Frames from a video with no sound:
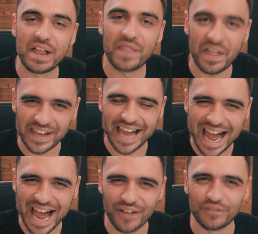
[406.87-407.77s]
that they
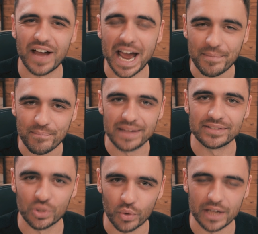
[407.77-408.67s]
have a
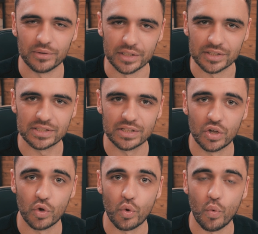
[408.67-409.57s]
mental illness
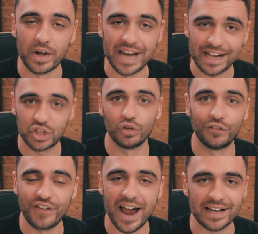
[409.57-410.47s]
when in actual
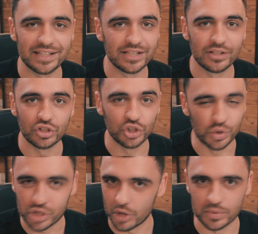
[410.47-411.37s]
fact, you
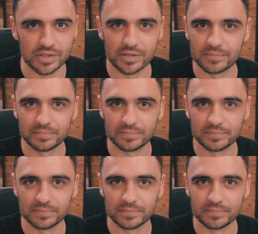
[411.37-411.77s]
don't.